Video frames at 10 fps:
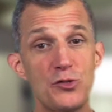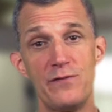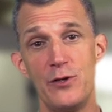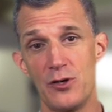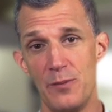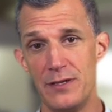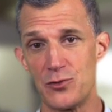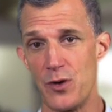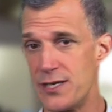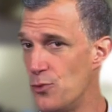most of
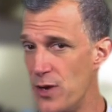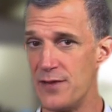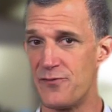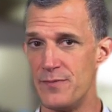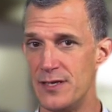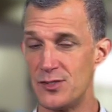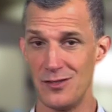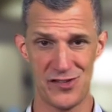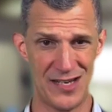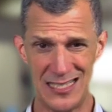Europe is running away from
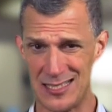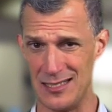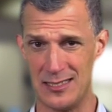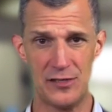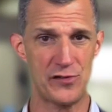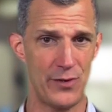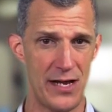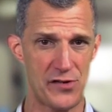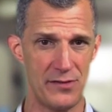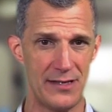this Scheiße
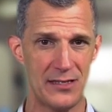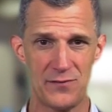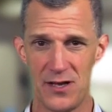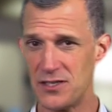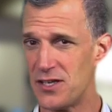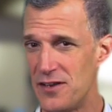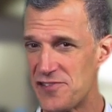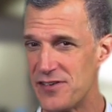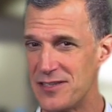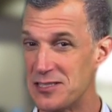situation, there's one
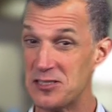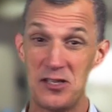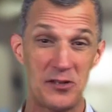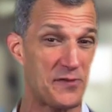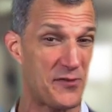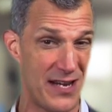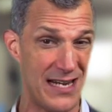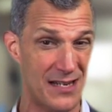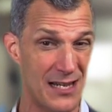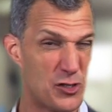country that is not
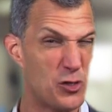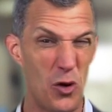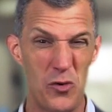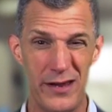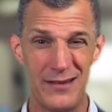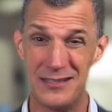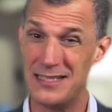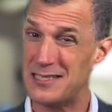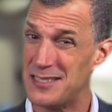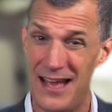afraid to go
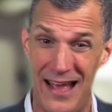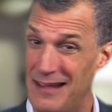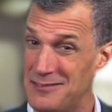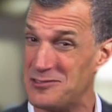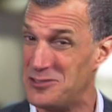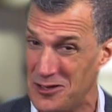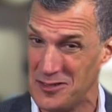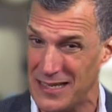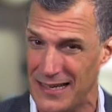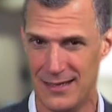in and get their hands
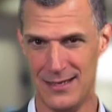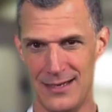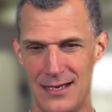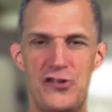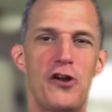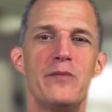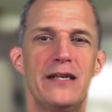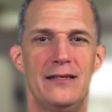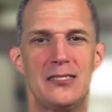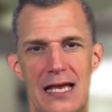dirty.
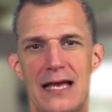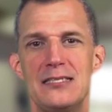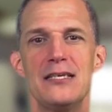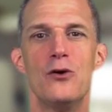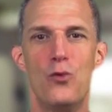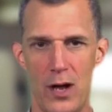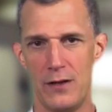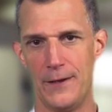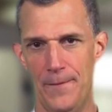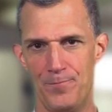Germany says,
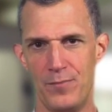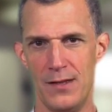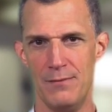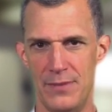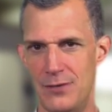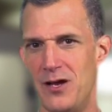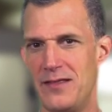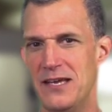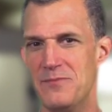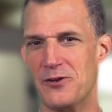welcome.
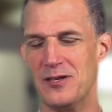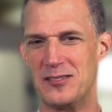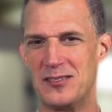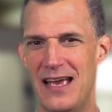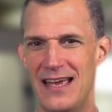Meanwhile, the immigrants